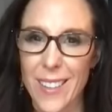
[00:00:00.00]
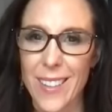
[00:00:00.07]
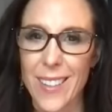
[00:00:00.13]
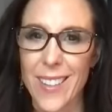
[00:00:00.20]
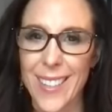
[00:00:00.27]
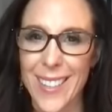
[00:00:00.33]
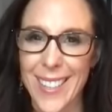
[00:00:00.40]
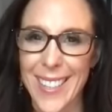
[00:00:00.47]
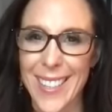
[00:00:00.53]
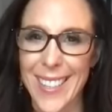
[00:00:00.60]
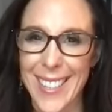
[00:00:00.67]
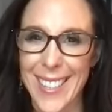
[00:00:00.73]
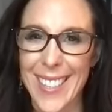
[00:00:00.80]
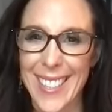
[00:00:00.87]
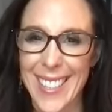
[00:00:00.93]

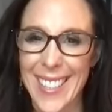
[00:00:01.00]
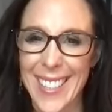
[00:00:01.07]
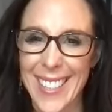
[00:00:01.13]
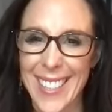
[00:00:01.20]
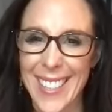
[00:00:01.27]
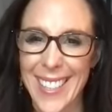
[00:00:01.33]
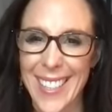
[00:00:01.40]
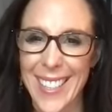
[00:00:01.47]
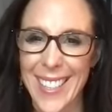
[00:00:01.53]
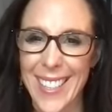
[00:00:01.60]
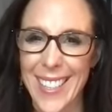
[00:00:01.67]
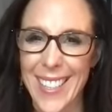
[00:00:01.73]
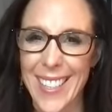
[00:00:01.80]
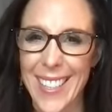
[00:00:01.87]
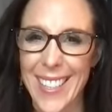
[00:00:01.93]

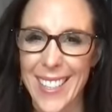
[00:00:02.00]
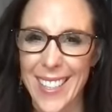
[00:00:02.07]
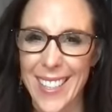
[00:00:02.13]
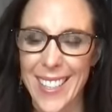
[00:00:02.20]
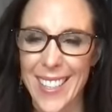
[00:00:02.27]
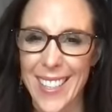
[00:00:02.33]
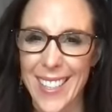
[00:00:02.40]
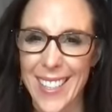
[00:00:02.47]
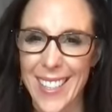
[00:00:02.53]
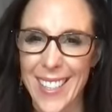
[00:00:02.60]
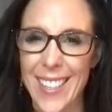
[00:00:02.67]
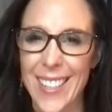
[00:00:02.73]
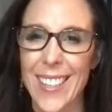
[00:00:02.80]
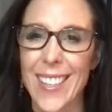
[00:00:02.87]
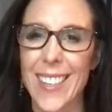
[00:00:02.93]

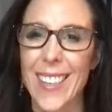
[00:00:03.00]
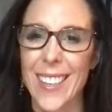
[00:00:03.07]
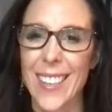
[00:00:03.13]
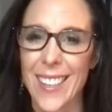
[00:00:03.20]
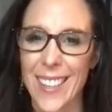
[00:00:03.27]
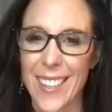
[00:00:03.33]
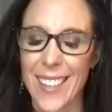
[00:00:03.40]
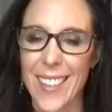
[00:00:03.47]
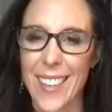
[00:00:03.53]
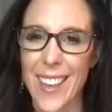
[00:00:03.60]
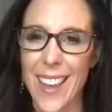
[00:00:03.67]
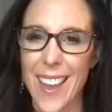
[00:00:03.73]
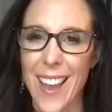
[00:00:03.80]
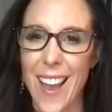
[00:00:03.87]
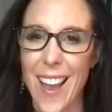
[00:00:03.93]

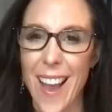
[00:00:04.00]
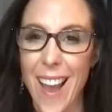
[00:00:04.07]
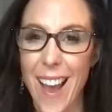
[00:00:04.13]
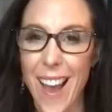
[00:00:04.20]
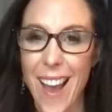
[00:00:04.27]
[no speech]